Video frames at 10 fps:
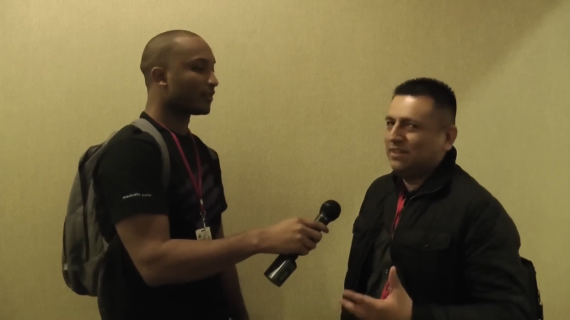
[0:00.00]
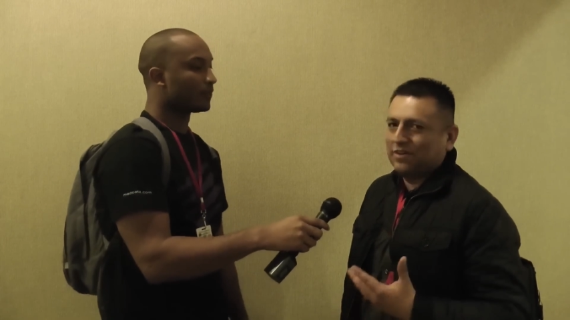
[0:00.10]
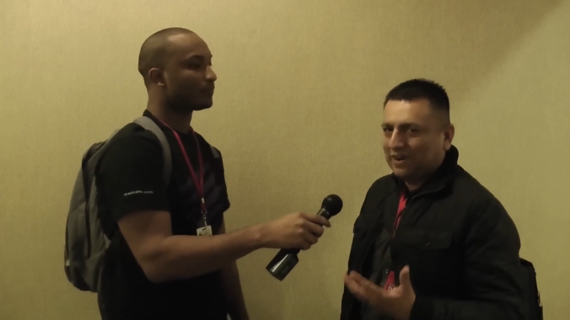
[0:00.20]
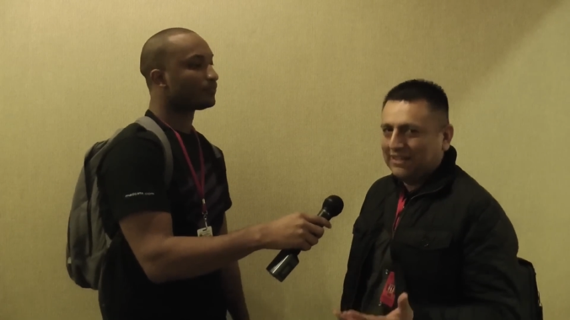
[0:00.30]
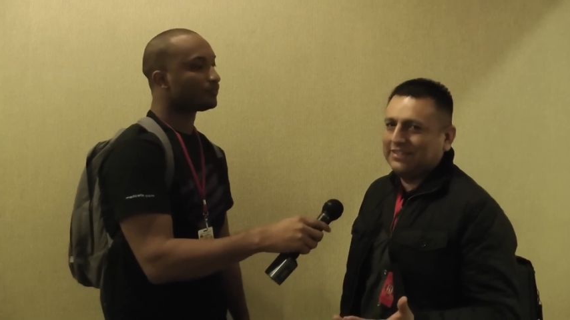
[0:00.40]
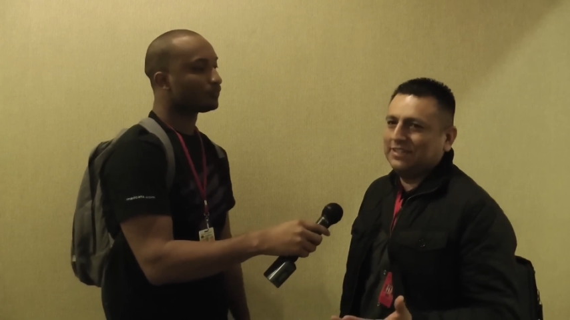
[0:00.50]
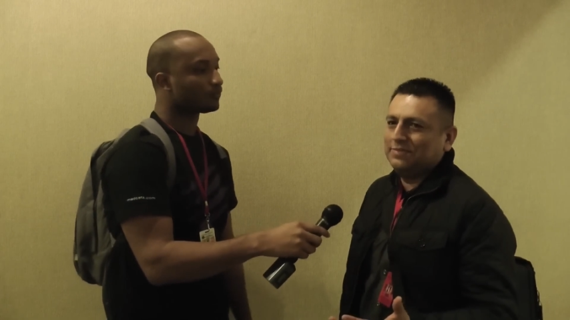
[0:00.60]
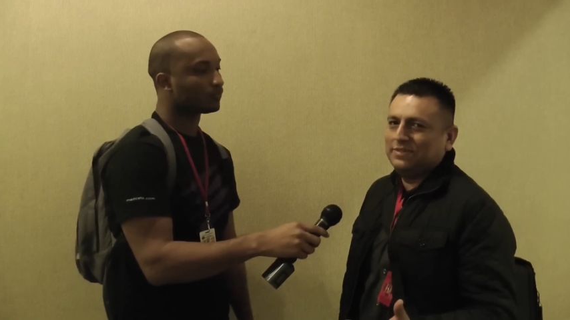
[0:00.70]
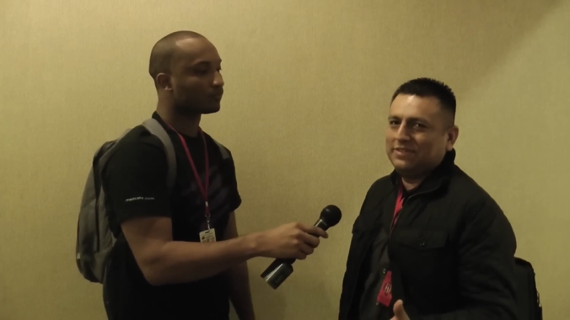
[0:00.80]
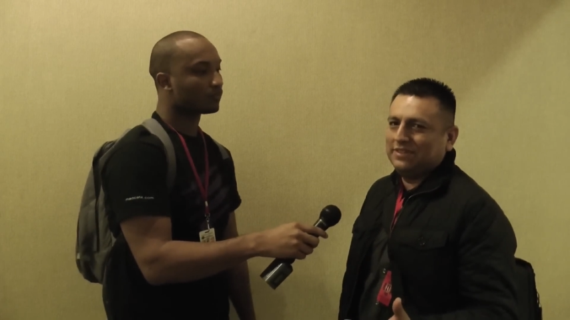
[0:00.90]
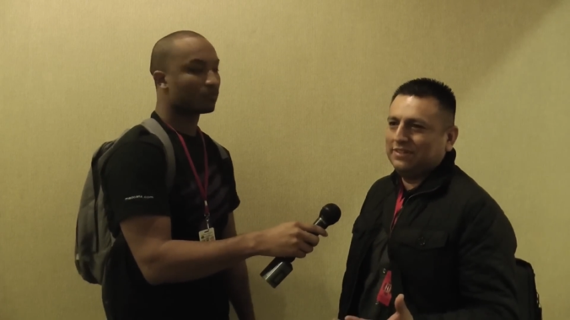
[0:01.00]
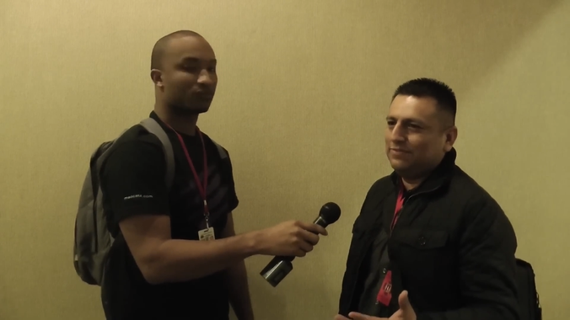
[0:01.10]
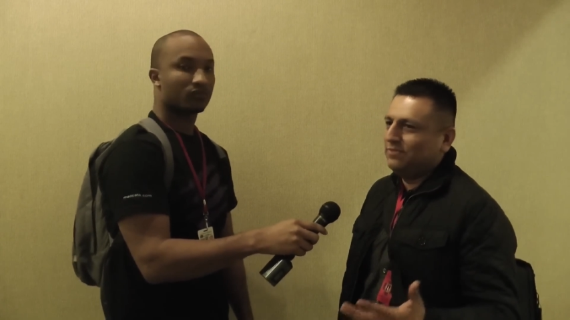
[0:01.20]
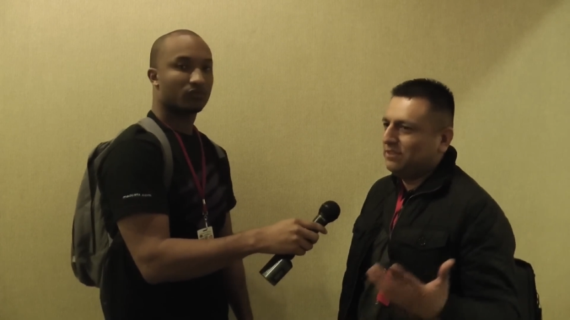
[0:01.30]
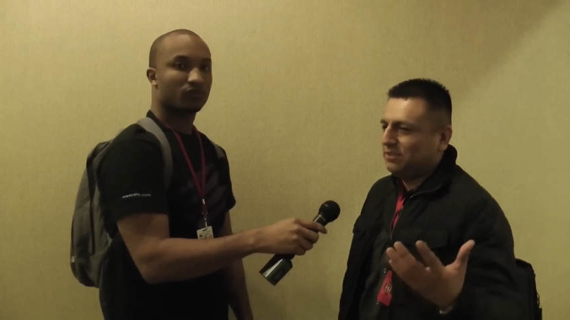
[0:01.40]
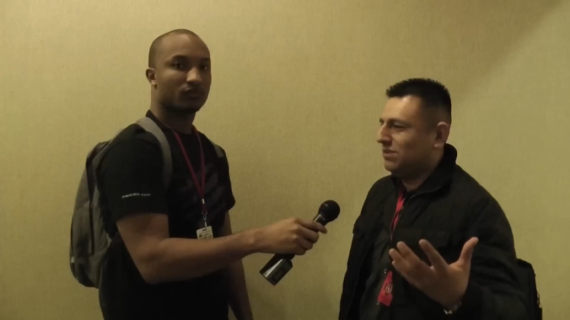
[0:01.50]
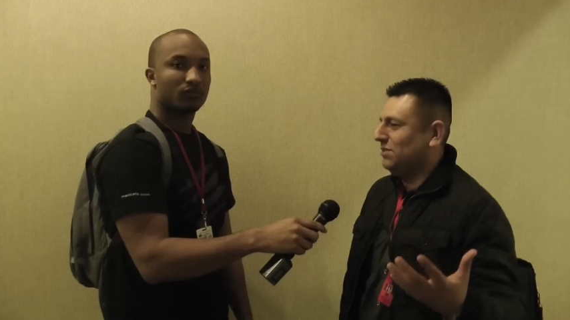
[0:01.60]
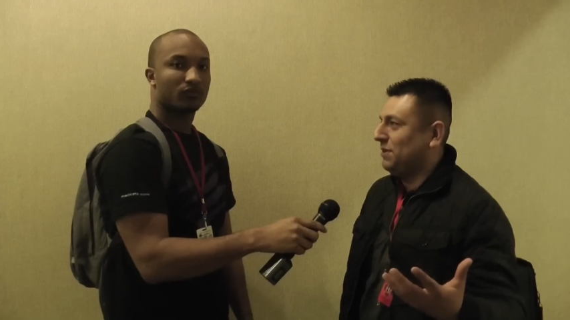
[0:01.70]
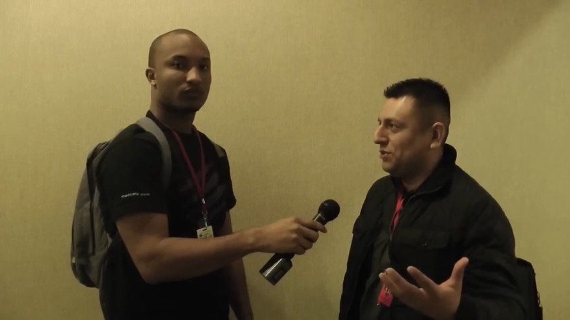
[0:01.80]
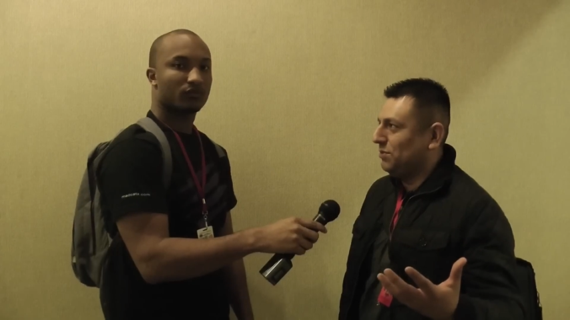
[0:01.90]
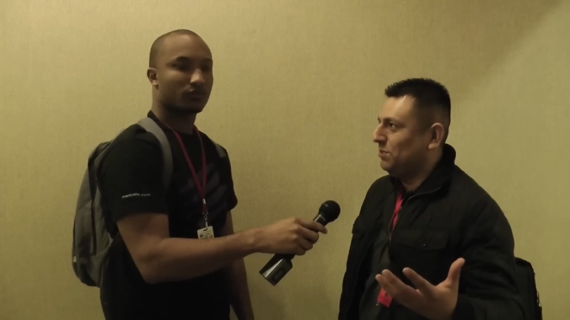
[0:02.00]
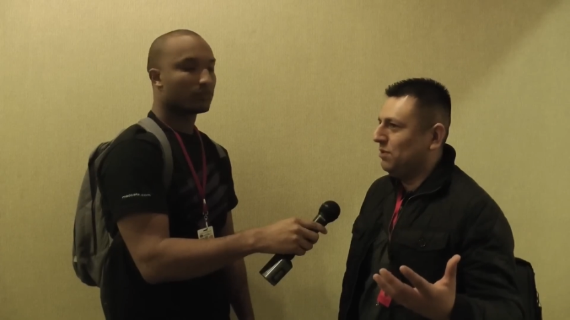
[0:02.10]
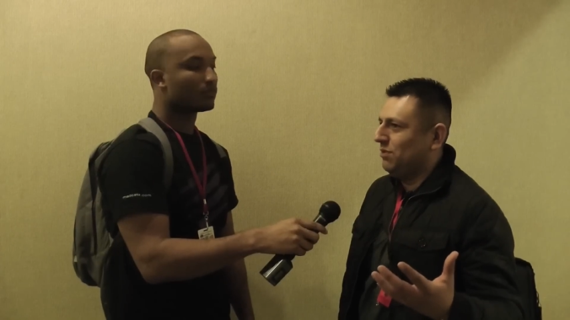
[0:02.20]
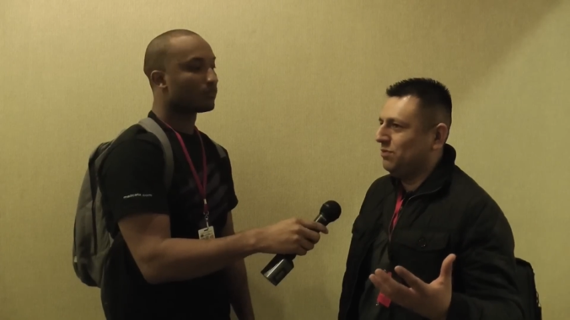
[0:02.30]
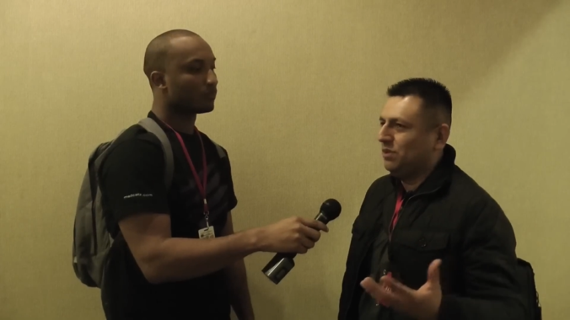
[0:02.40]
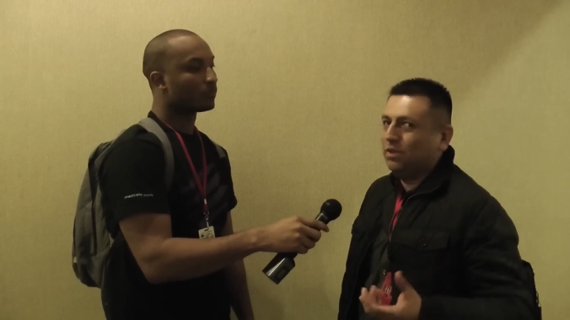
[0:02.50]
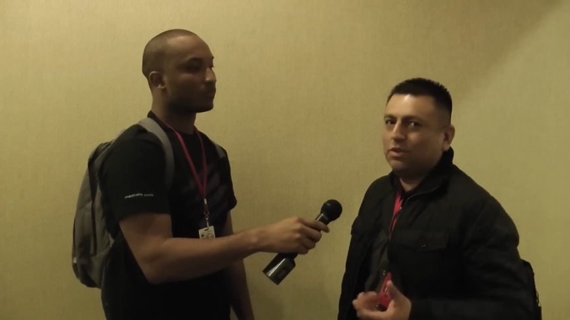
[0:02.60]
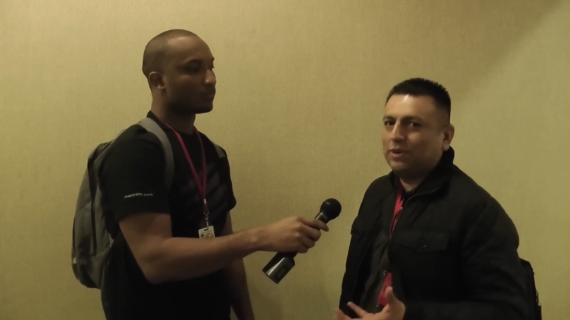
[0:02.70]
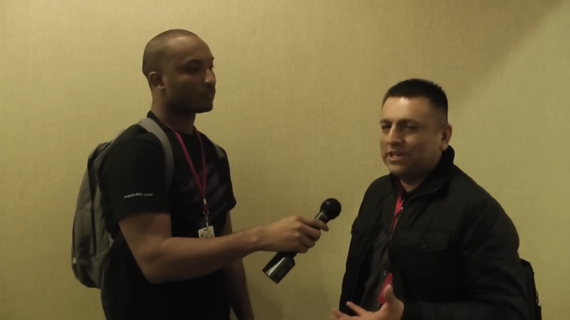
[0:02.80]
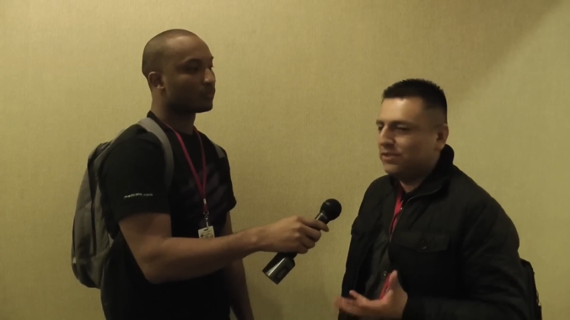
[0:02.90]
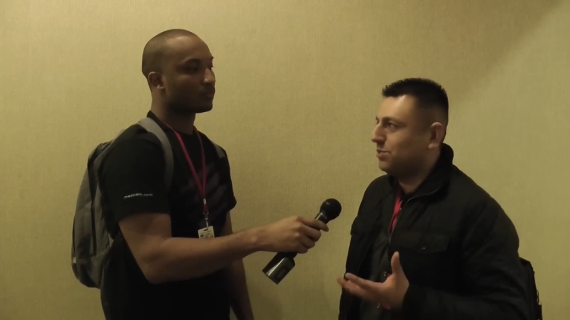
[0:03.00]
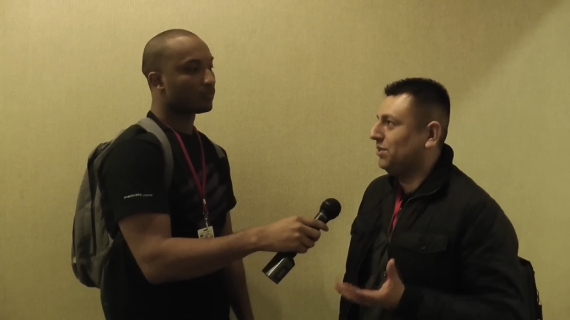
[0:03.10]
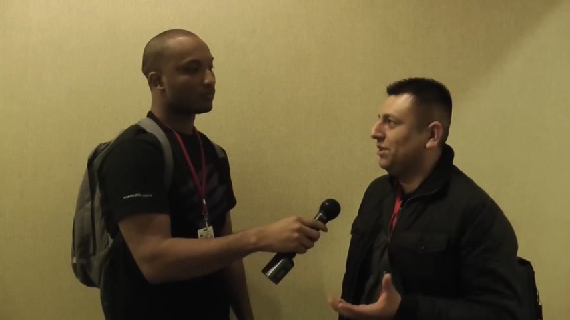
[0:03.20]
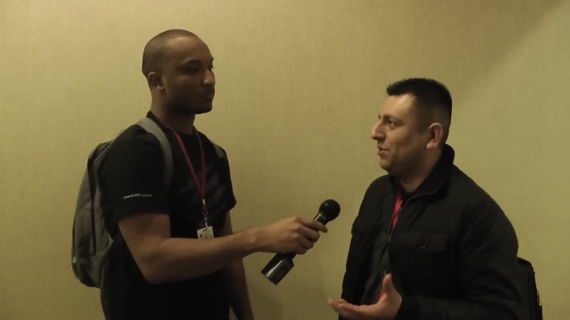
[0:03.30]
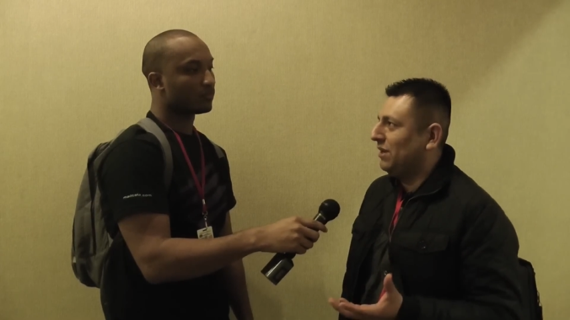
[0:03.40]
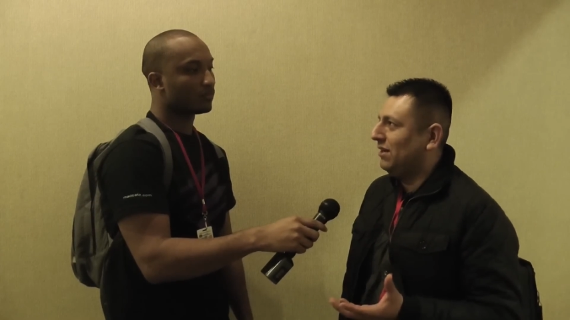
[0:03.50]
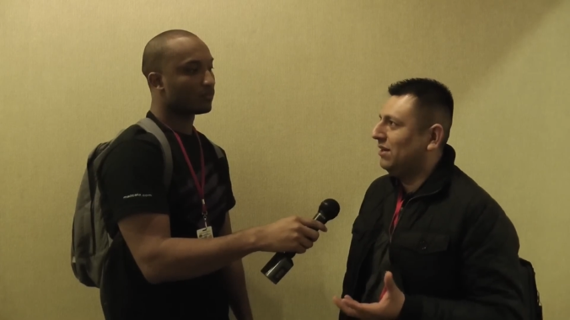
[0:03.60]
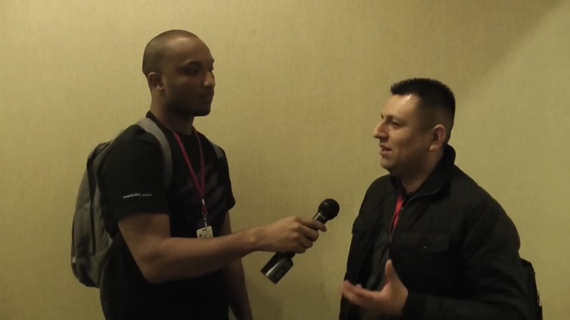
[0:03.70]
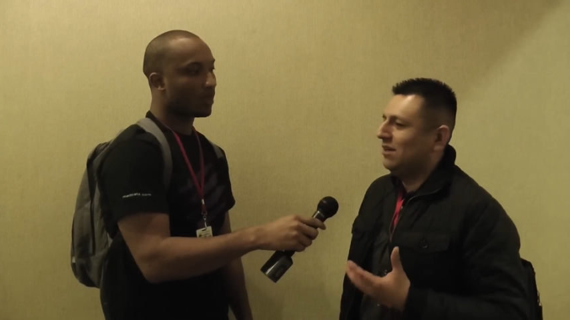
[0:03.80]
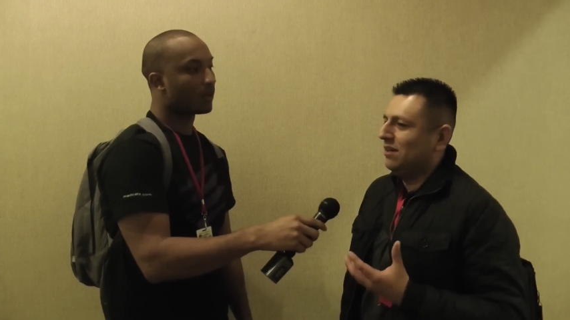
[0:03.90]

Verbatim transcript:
Speaker 1: the cross ups, the the special moves, we know the ranges really well.